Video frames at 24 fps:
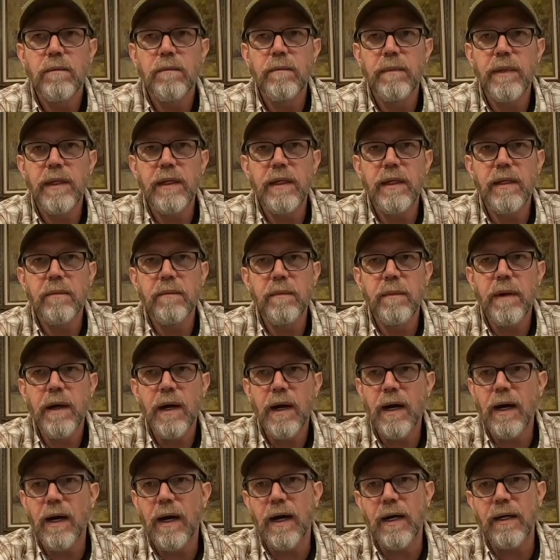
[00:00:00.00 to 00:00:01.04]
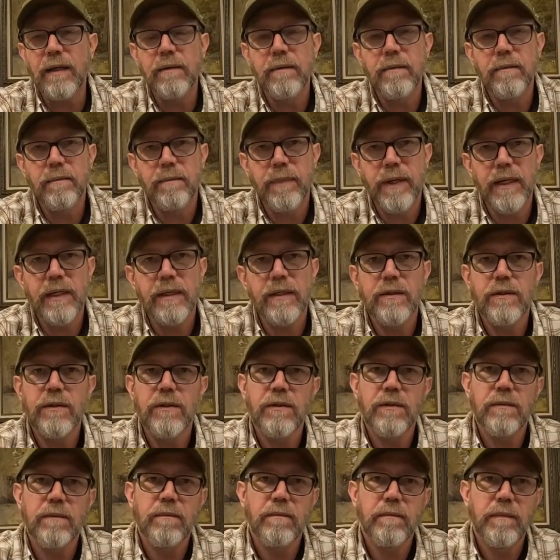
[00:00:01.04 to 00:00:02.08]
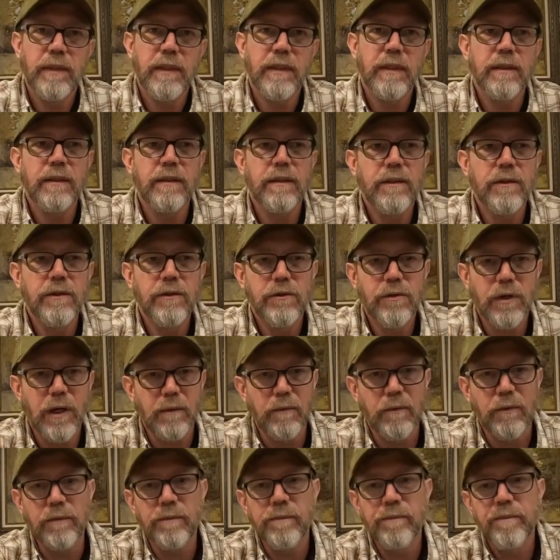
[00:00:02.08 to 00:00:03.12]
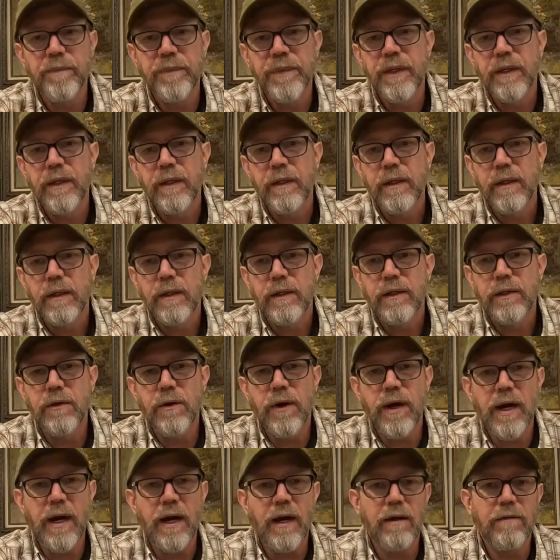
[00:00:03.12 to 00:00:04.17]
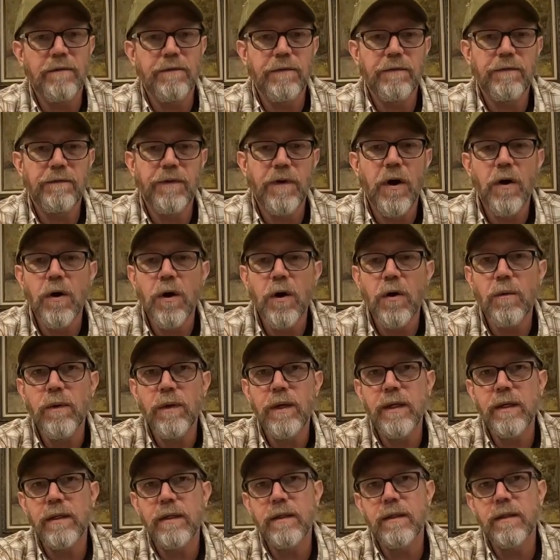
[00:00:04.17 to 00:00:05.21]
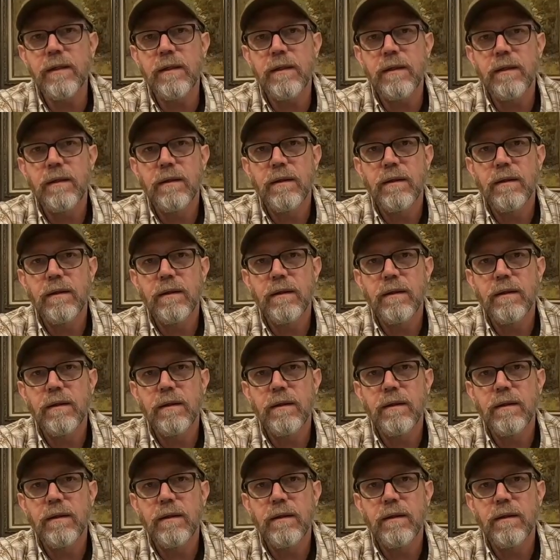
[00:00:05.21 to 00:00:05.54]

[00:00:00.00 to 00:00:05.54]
medium, high, bass, mid, treble. You have phono in,